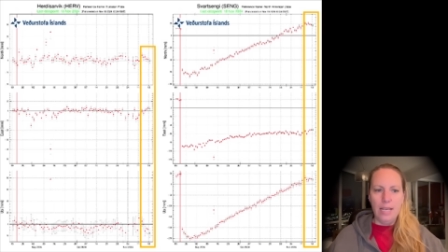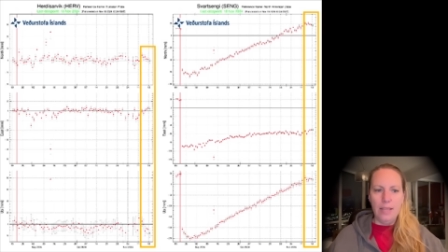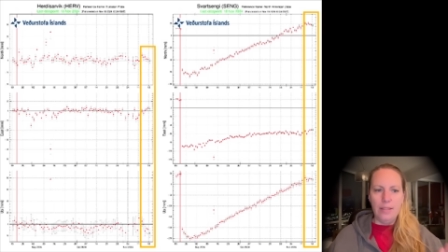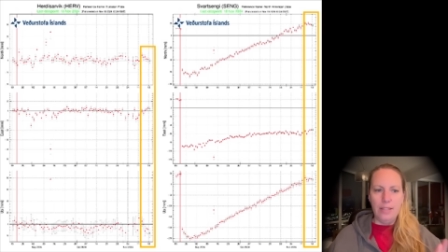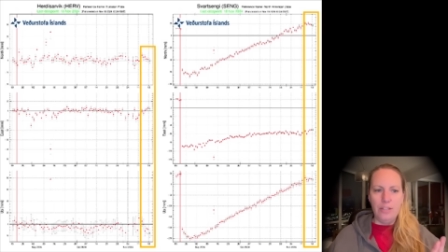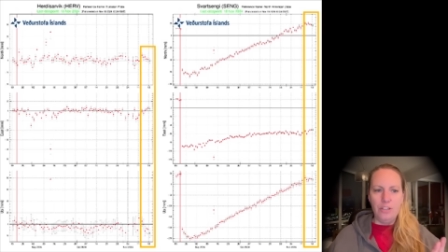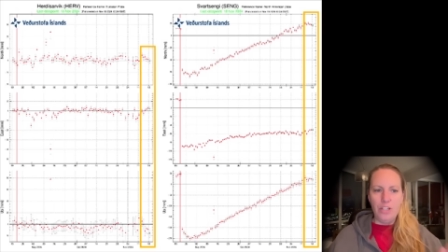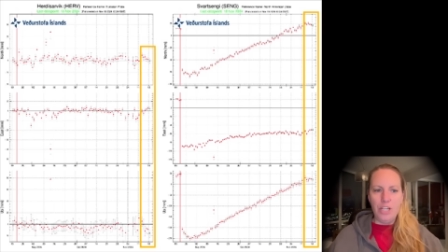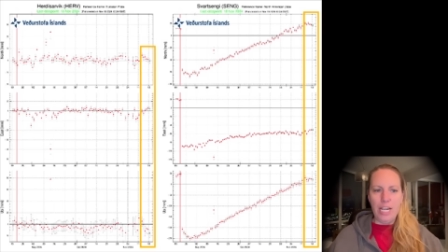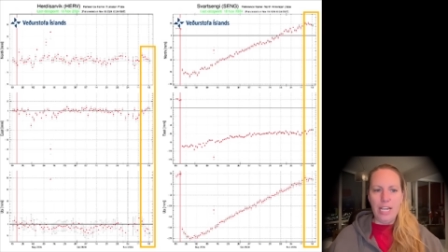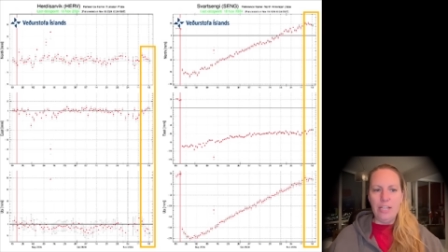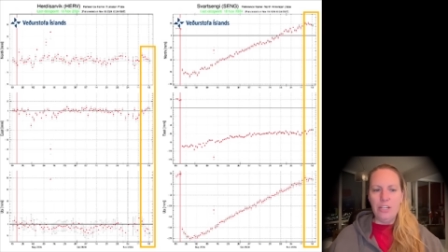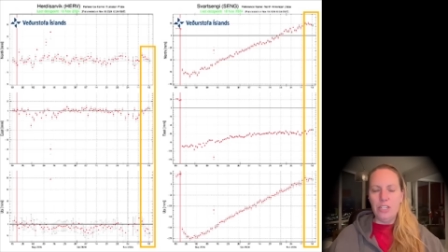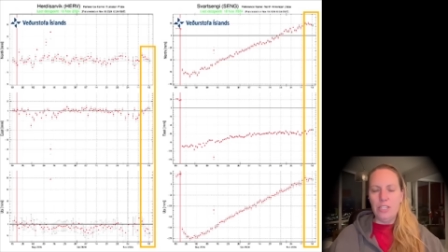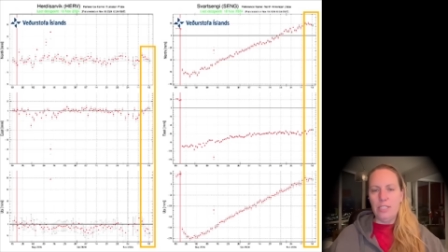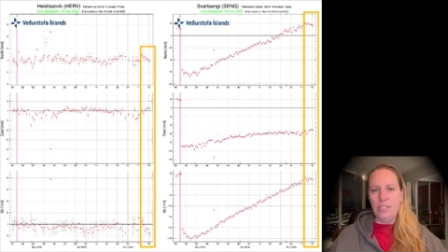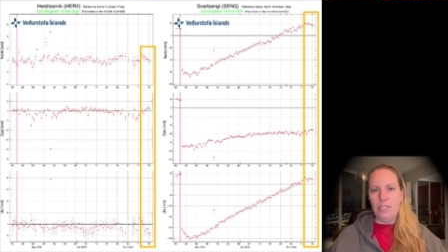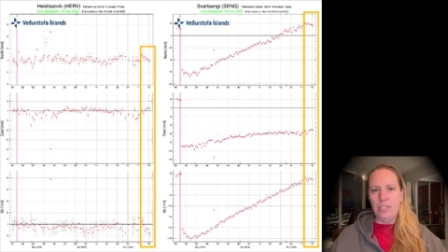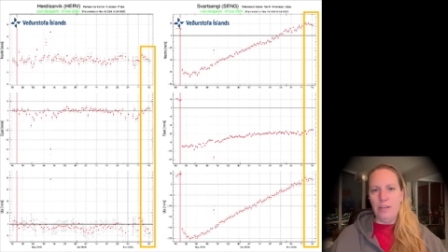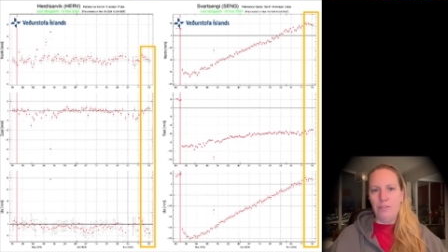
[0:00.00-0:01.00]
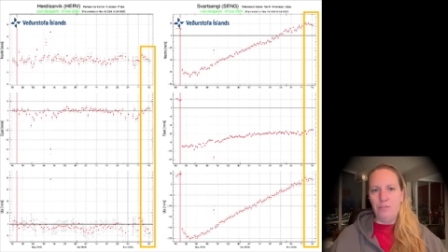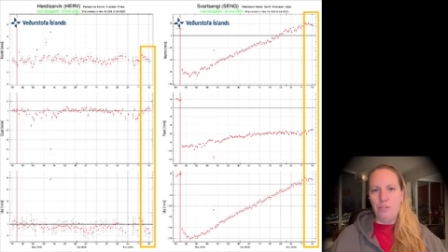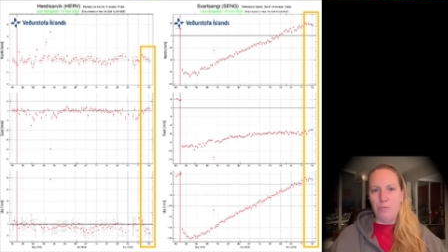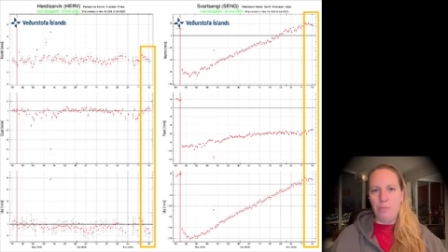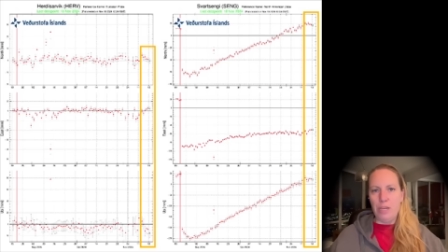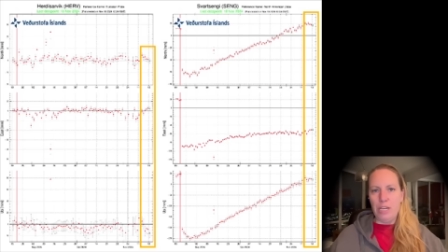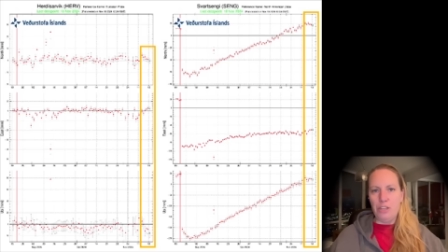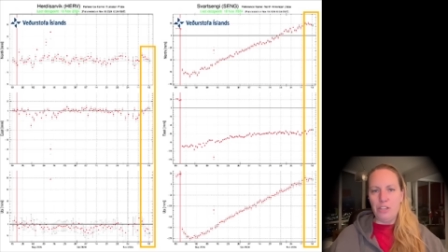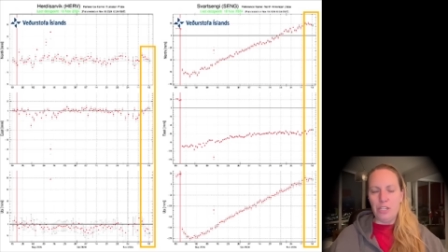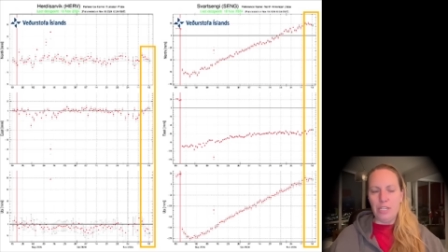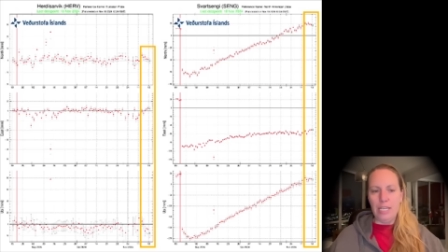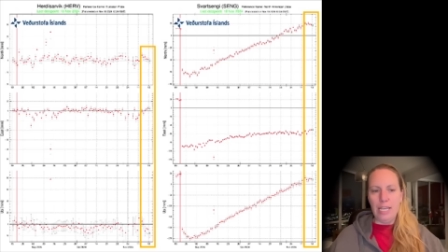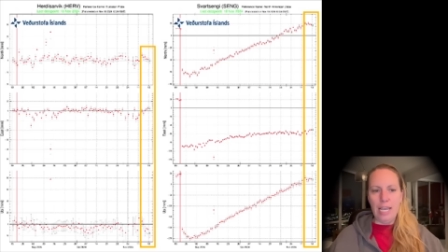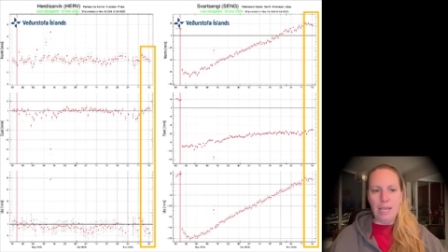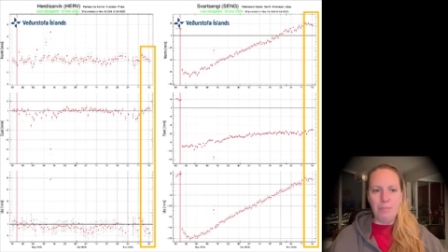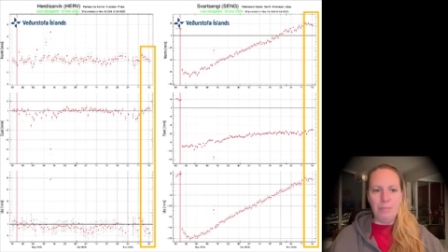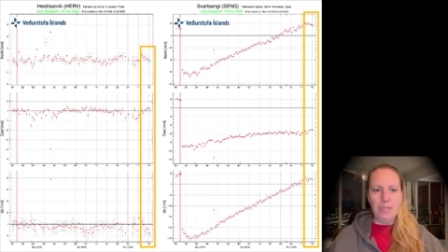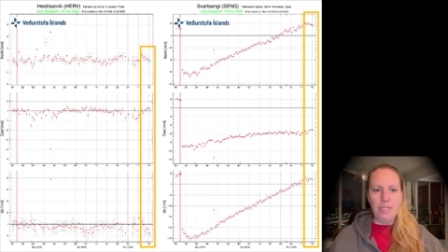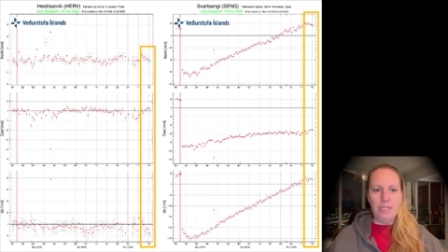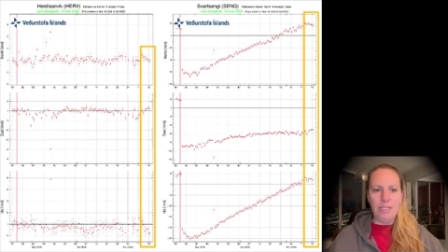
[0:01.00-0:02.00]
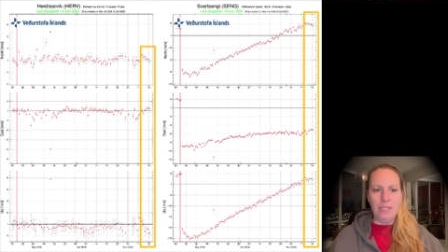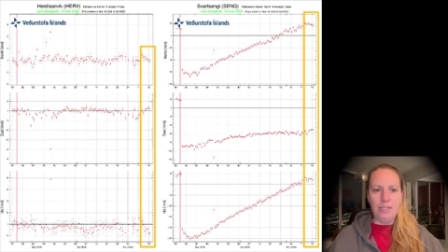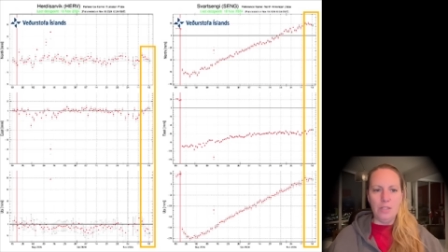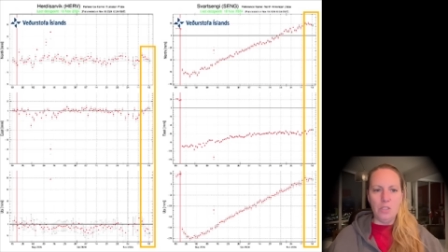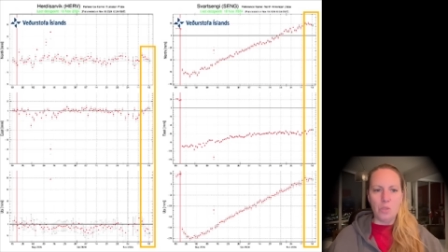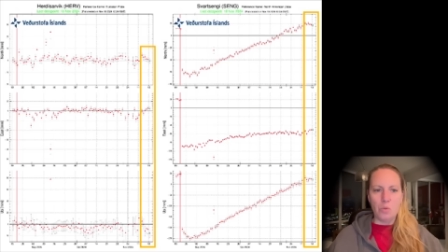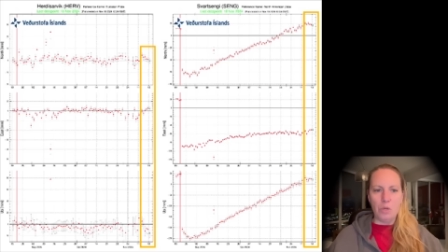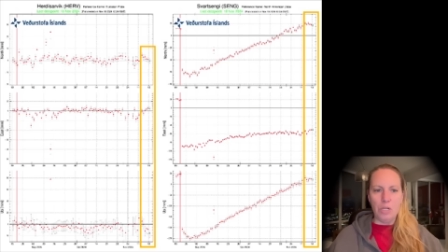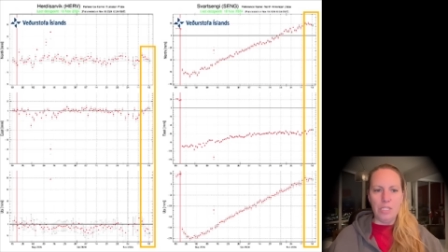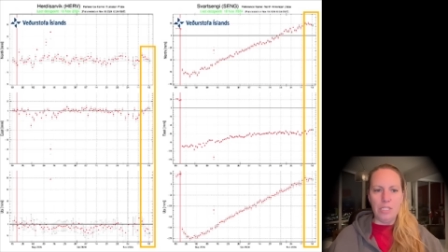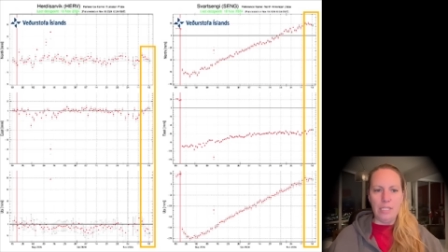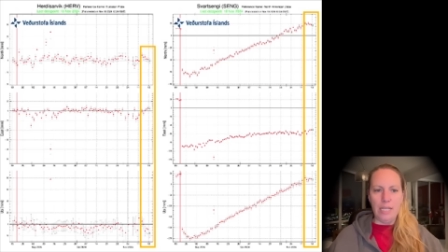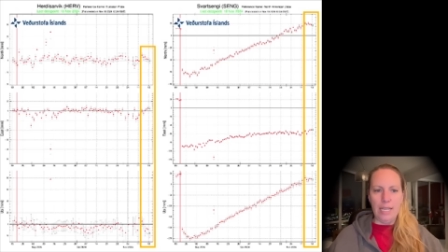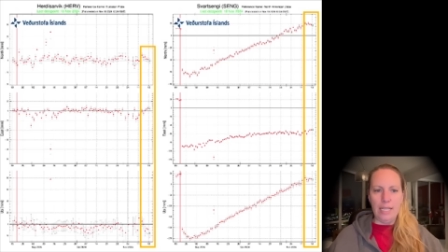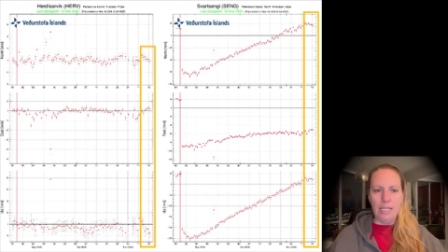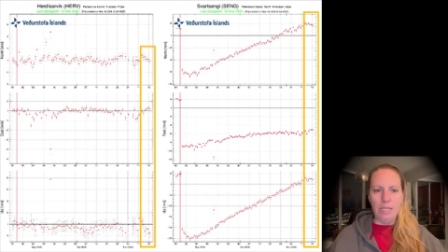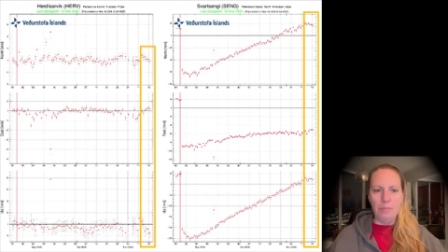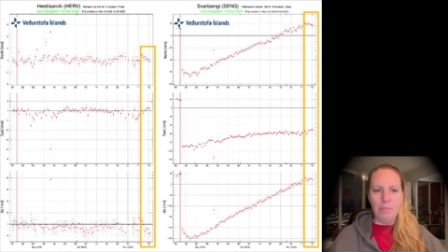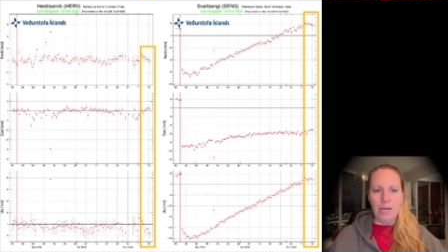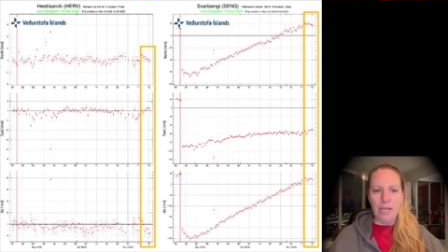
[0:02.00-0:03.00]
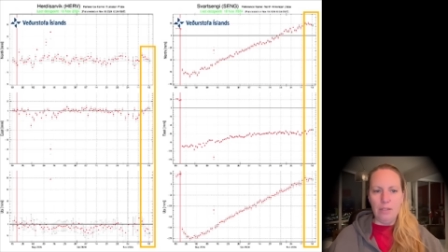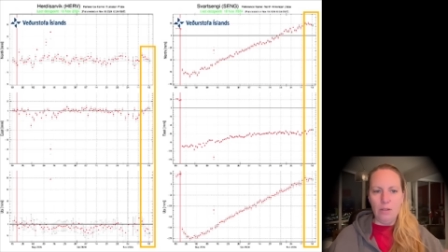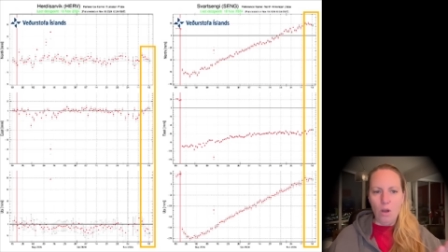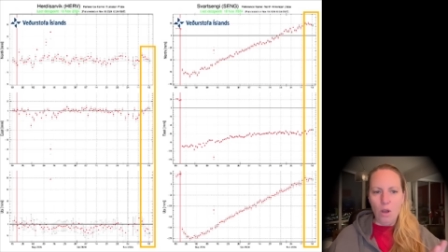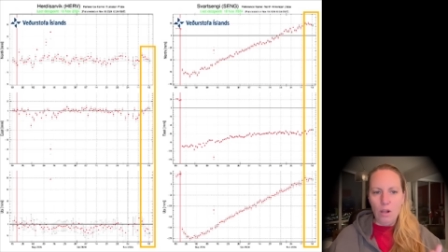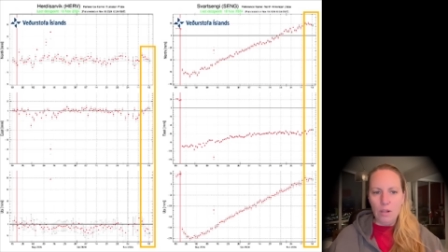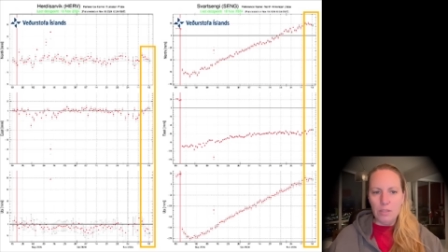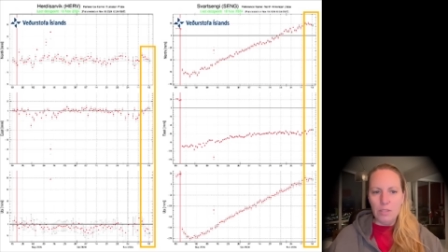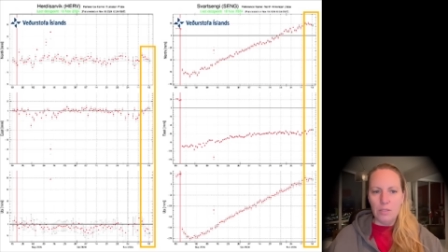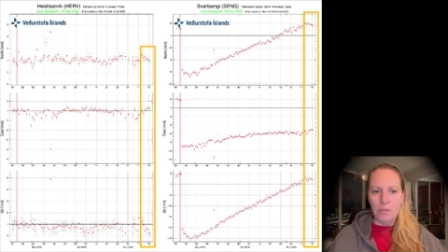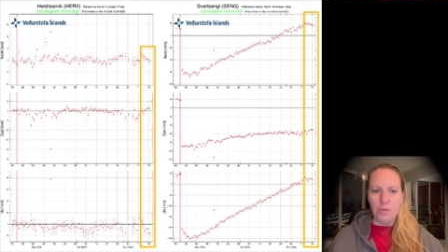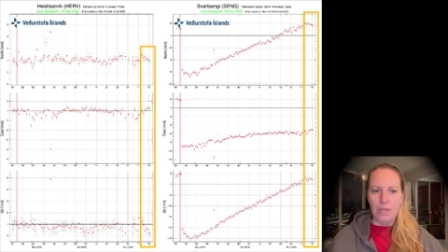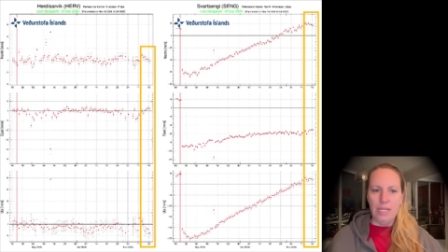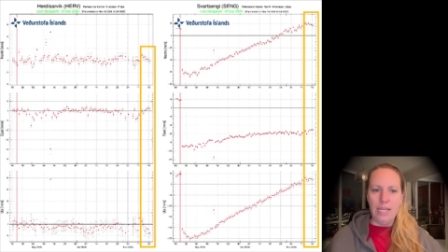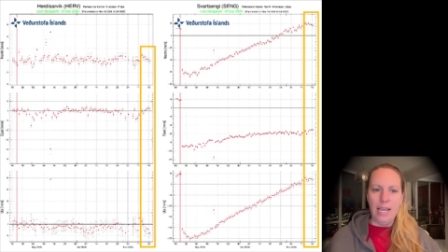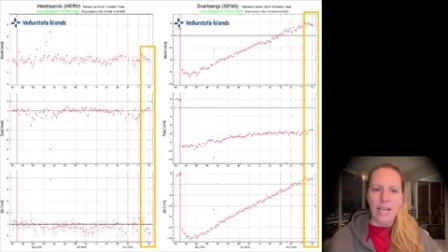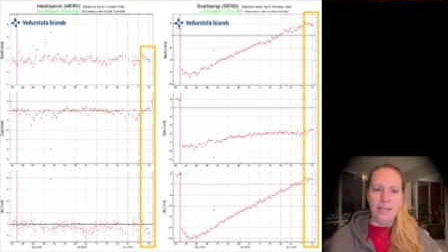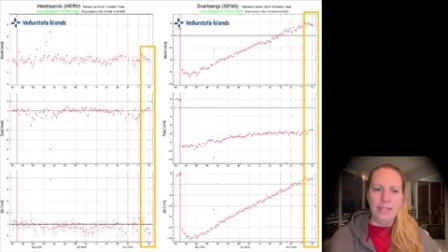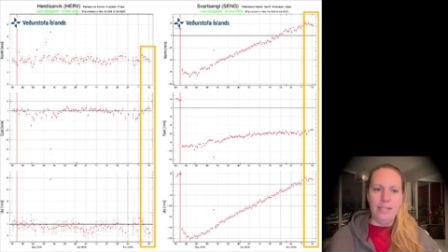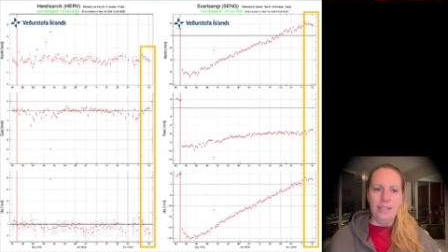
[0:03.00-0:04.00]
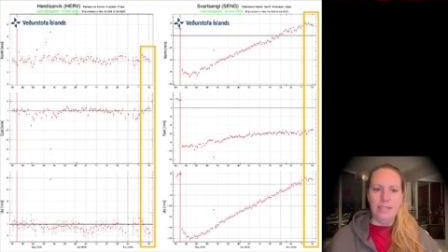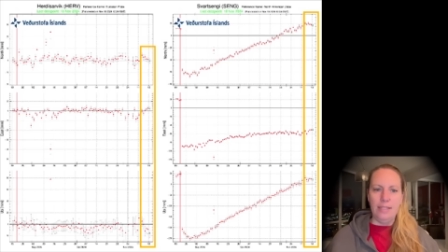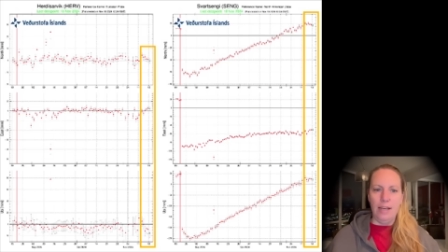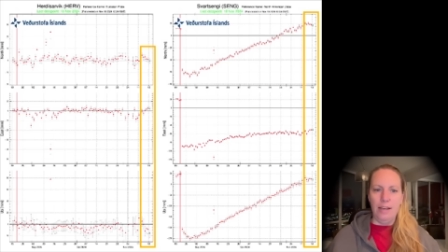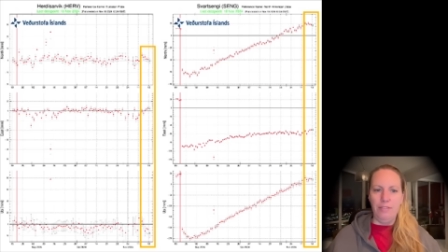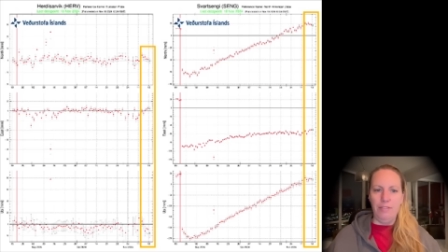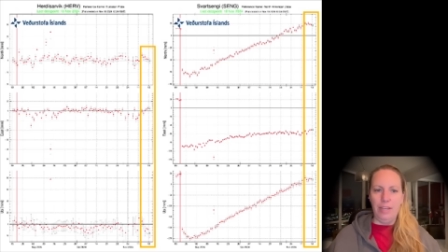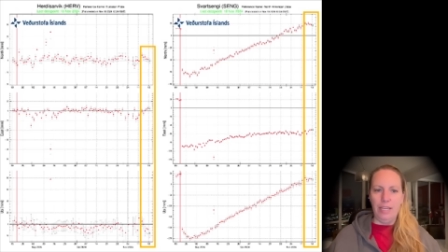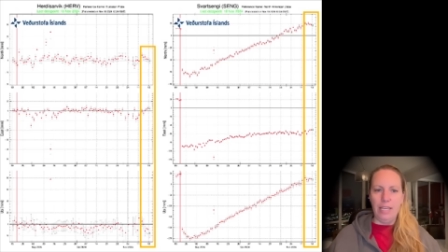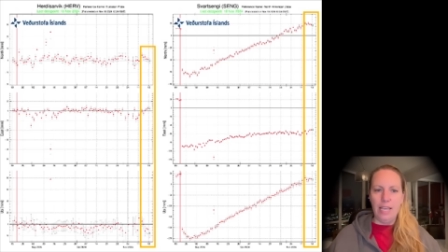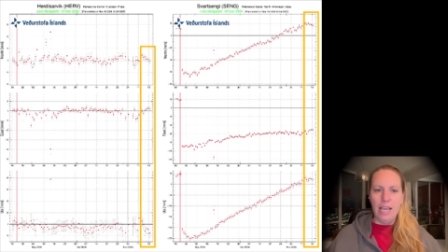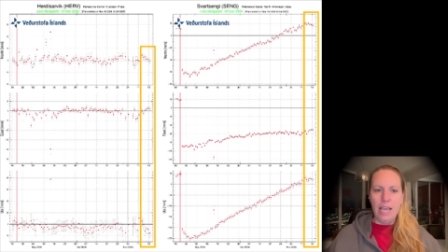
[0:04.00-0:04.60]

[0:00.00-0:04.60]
the changes in deformation can be seen in Svartsengi, but also in Herdísarvík.